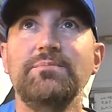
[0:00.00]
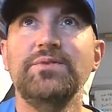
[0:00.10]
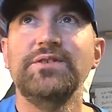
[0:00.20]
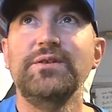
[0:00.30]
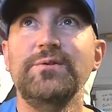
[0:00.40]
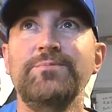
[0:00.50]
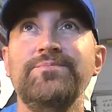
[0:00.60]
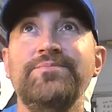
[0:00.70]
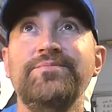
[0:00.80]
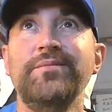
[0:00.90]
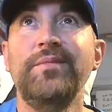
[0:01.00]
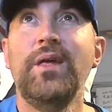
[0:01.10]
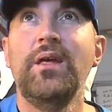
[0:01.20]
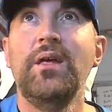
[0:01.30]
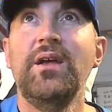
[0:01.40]
So
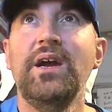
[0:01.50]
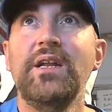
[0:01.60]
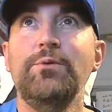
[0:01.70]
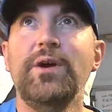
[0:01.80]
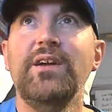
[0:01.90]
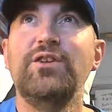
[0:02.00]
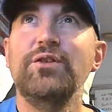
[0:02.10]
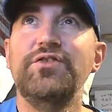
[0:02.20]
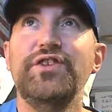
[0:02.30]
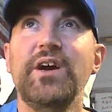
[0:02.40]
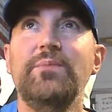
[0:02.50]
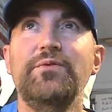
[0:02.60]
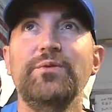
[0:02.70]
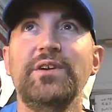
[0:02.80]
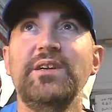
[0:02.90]
anyway, good job
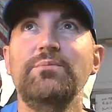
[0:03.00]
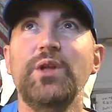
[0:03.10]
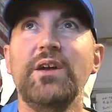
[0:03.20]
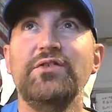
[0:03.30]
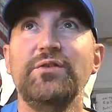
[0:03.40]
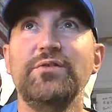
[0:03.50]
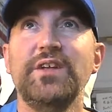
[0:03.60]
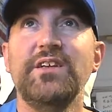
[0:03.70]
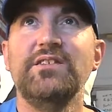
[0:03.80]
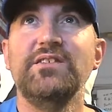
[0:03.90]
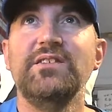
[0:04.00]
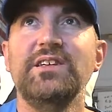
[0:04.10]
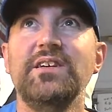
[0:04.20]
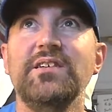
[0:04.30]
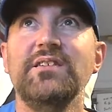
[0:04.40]
for Raheem Blackshear. It's nice to
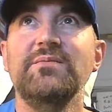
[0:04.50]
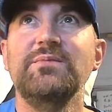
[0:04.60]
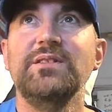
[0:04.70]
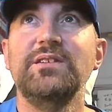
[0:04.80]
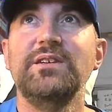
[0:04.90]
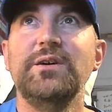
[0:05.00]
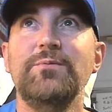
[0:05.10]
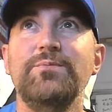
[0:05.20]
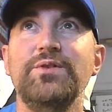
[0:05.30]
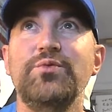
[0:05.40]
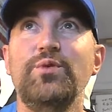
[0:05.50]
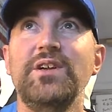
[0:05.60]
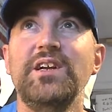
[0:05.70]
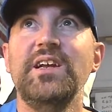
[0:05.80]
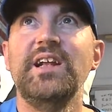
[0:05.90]
see
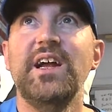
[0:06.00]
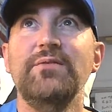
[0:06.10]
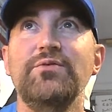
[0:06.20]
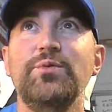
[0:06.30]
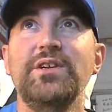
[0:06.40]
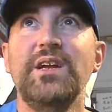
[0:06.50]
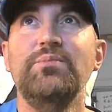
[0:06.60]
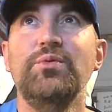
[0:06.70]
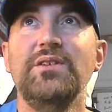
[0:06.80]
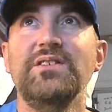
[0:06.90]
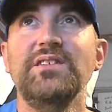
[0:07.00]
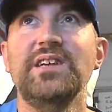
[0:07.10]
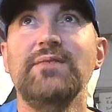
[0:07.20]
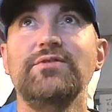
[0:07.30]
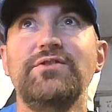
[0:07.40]
28.6
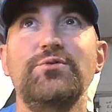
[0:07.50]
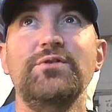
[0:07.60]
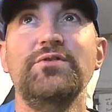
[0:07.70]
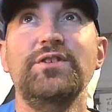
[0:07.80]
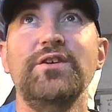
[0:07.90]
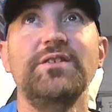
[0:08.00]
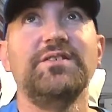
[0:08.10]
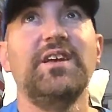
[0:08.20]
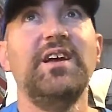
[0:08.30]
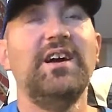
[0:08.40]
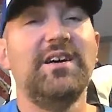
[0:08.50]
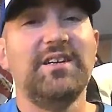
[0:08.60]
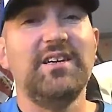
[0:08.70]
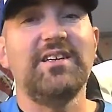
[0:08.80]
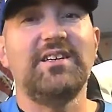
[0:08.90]
average, 200 yards on
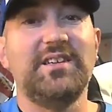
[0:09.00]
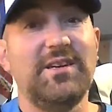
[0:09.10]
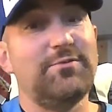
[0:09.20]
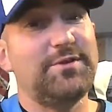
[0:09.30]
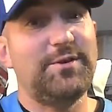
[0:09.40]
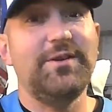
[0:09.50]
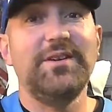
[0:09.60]
kick return,